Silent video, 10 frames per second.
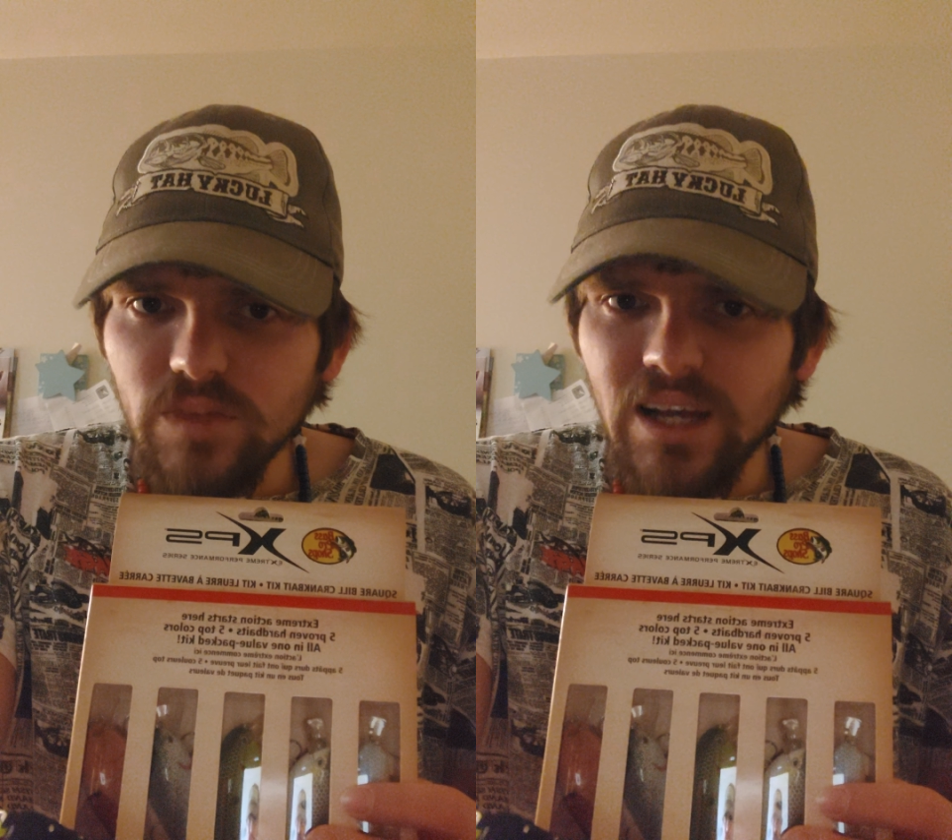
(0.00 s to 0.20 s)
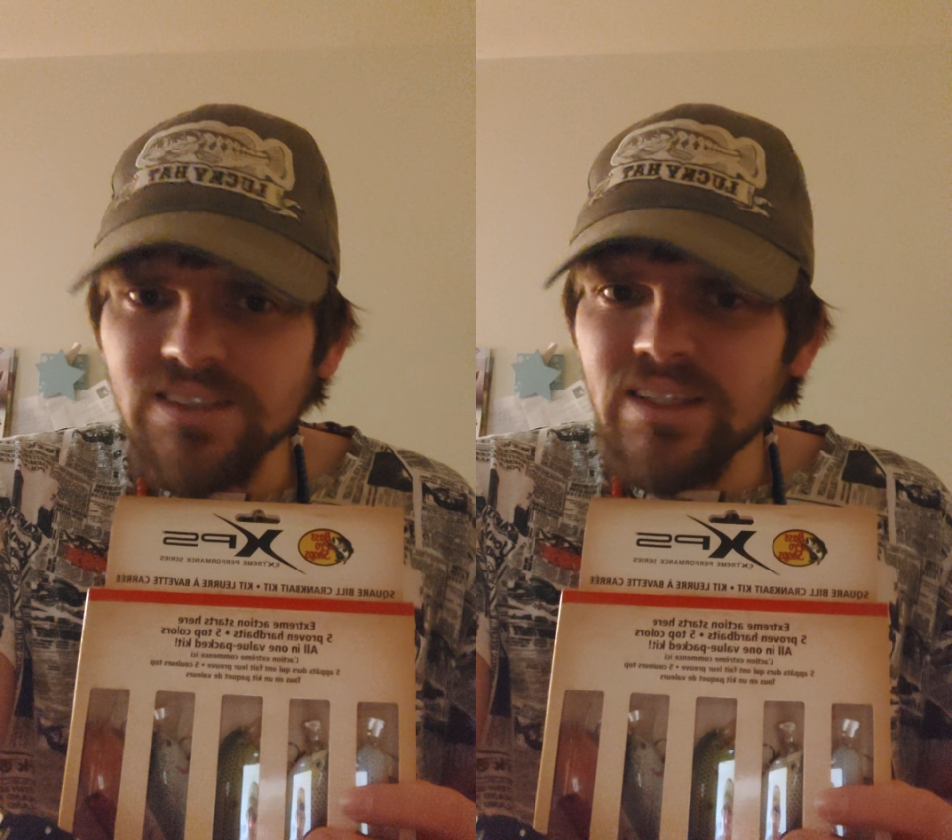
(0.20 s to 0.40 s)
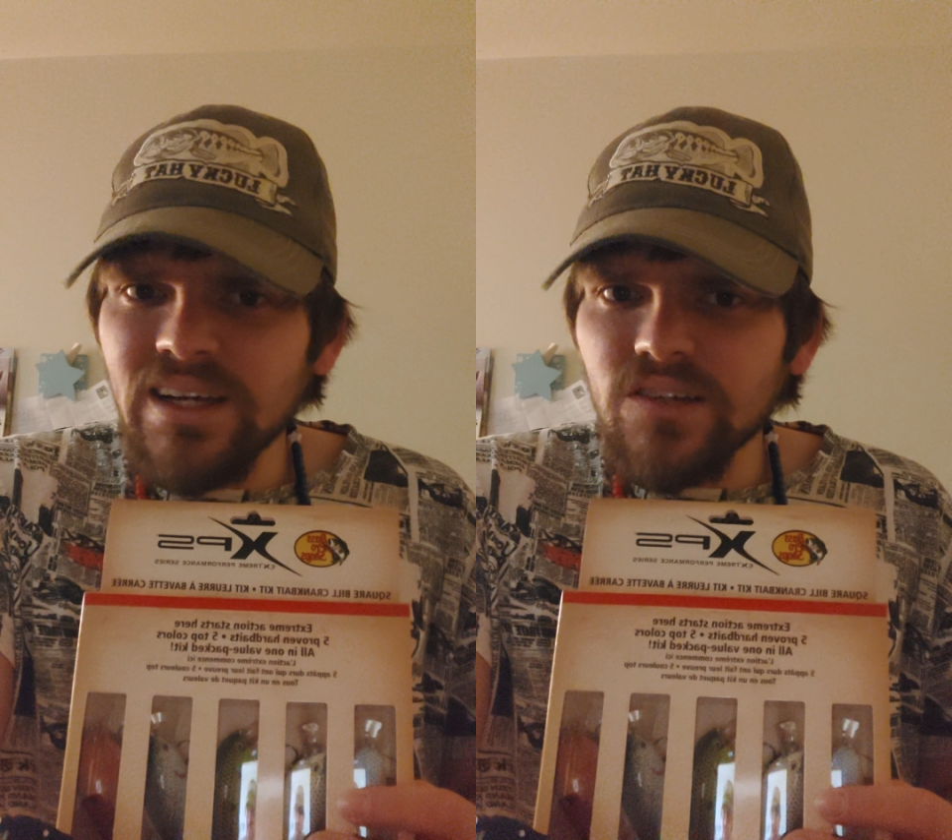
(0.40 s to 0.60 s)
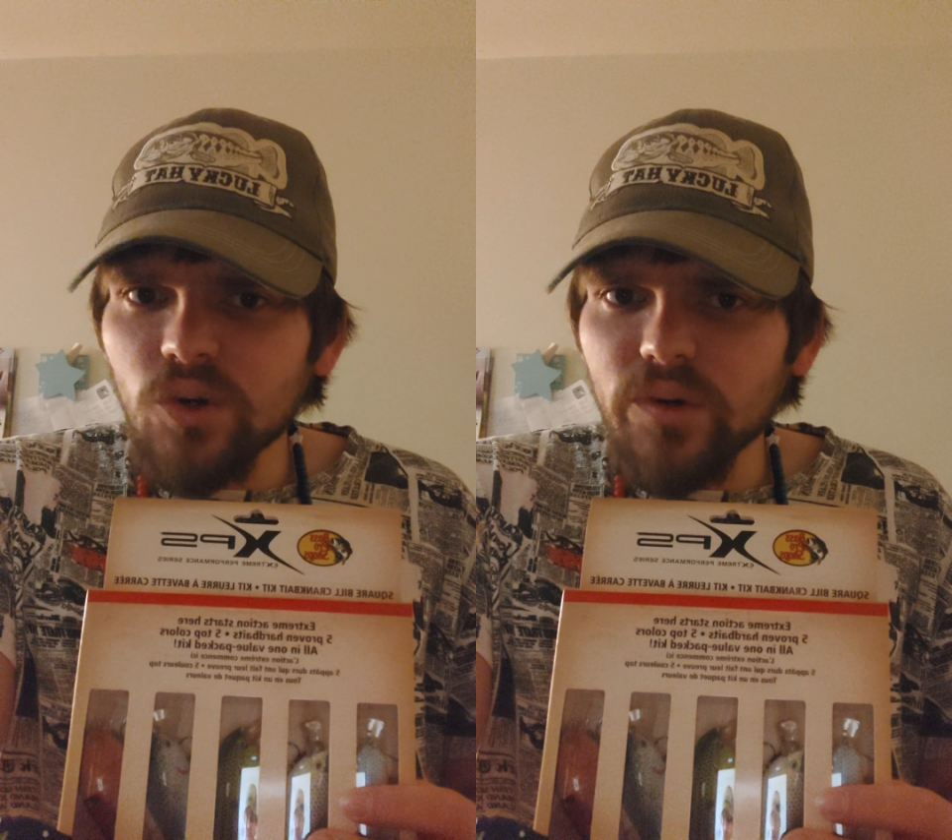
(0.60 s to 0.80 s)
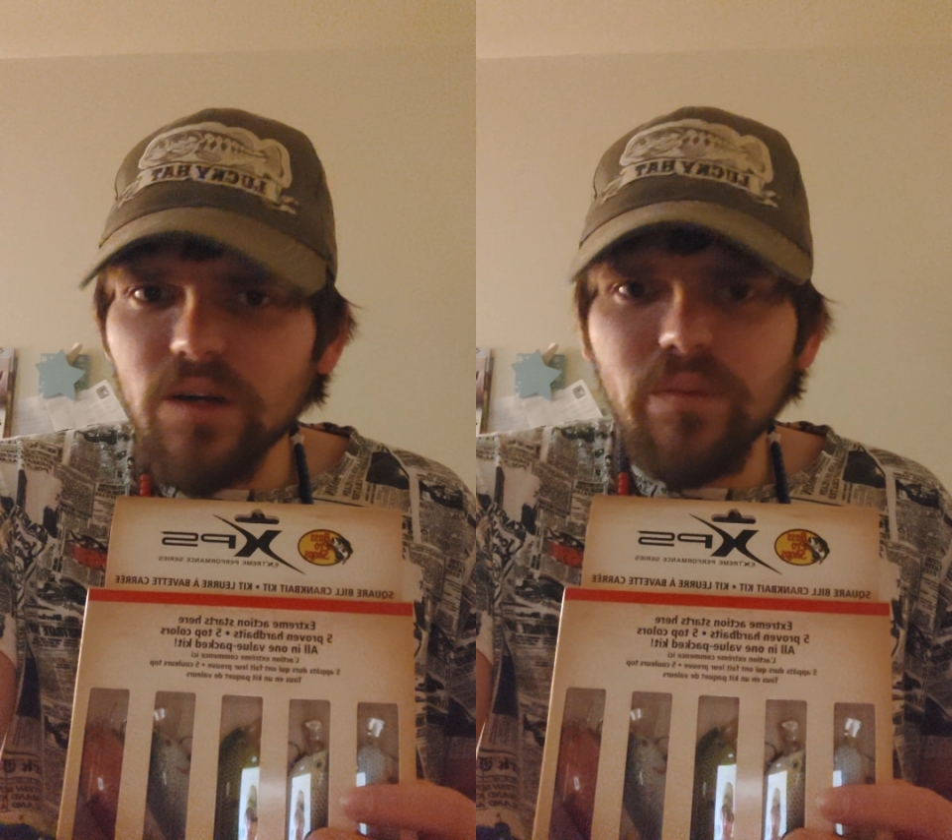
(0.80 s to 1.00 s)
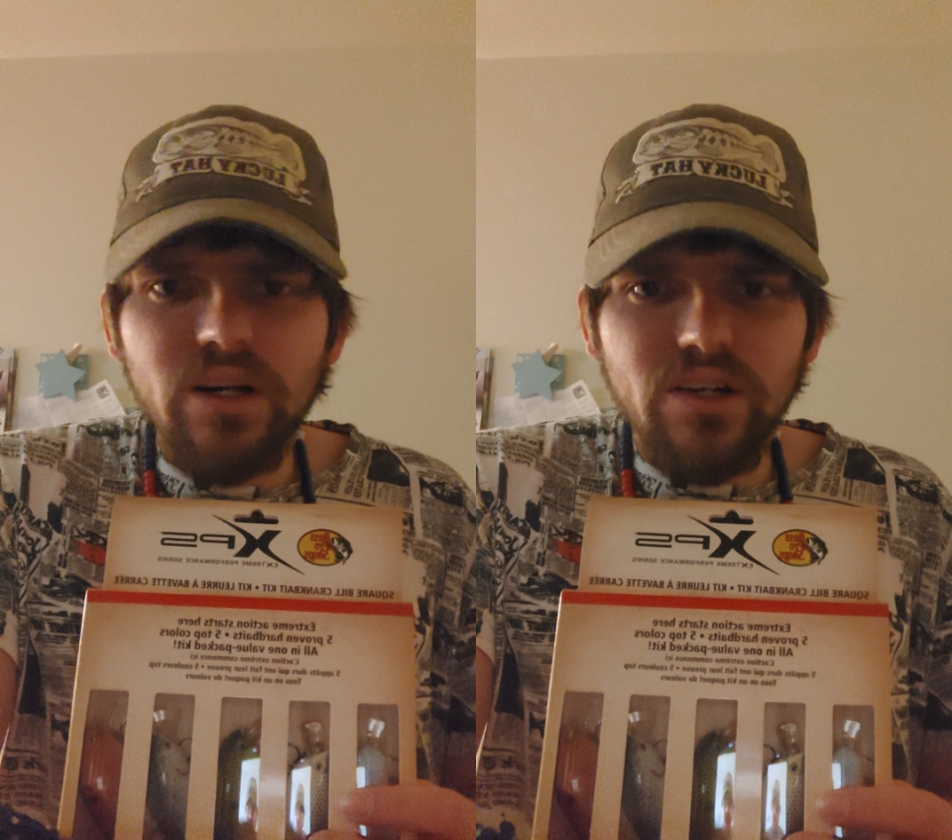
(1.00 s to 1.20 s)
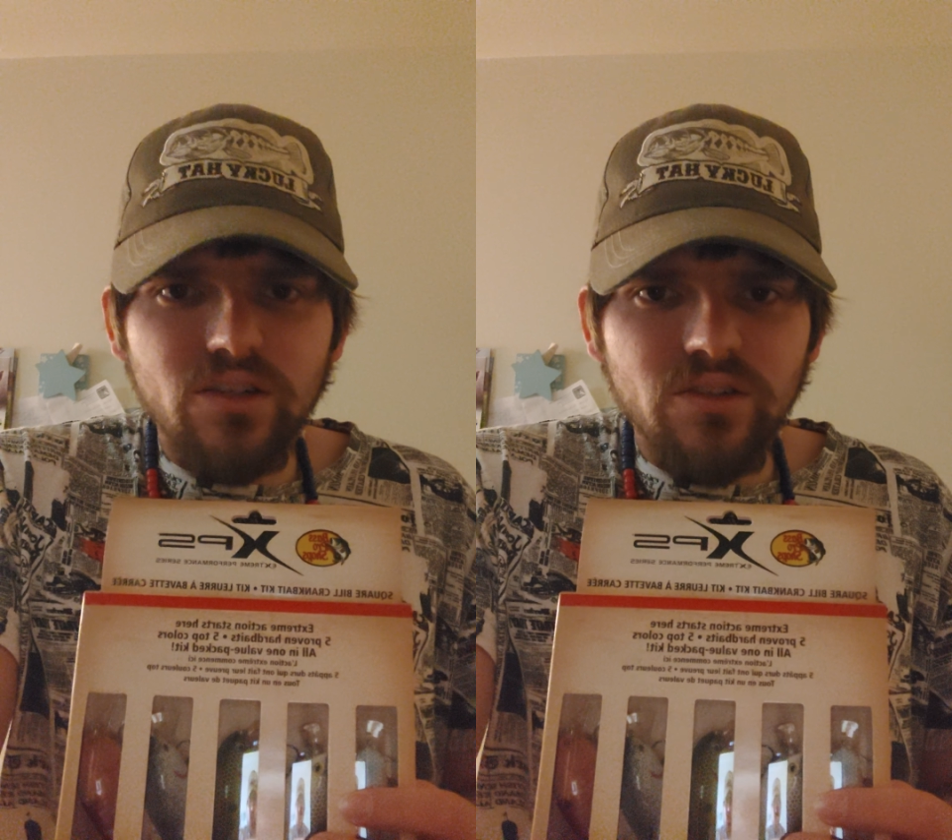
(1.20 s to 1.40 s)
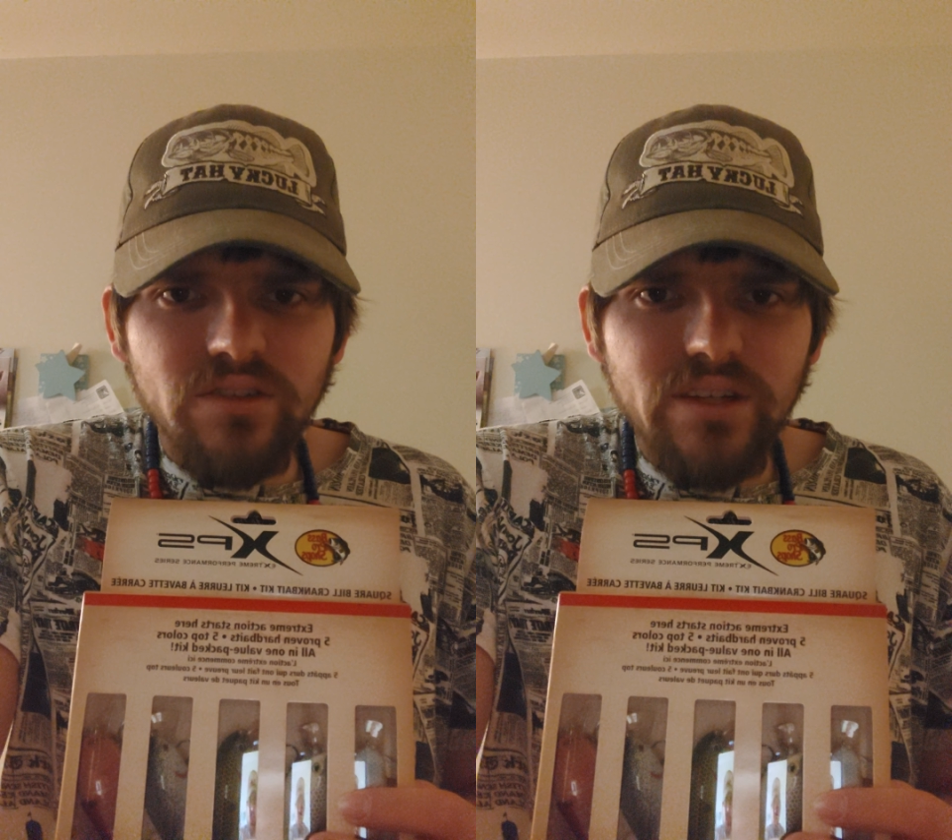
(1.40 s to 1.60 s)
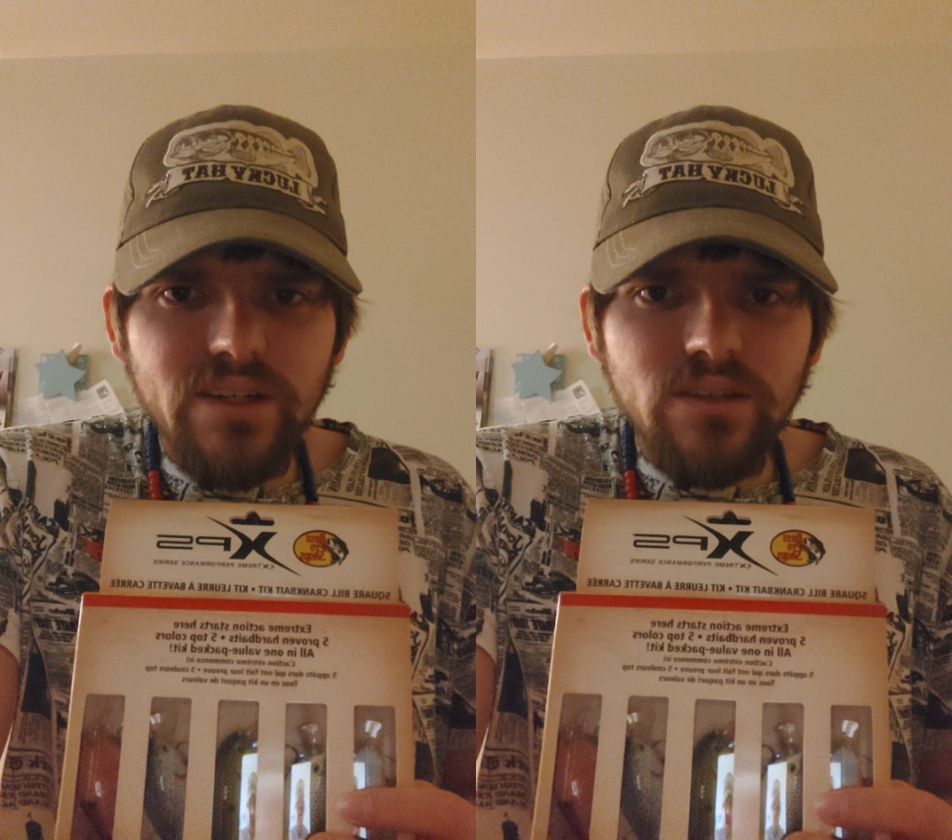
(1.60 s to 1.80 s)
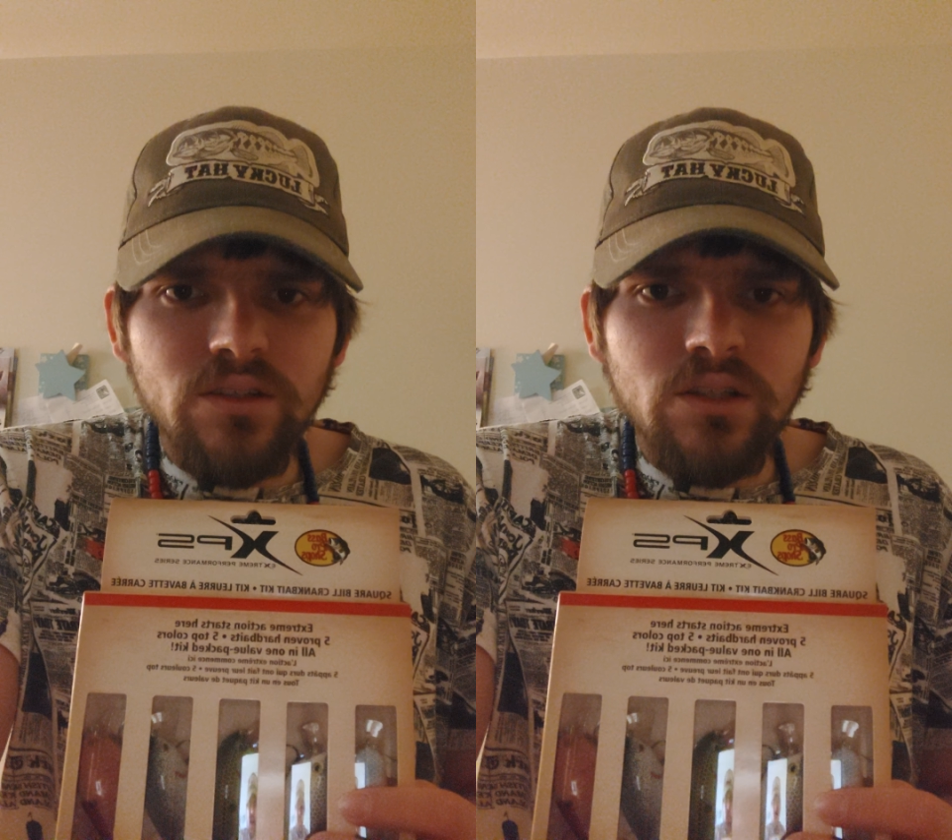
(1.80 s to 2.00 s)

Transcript: I did not know that, but I learned that.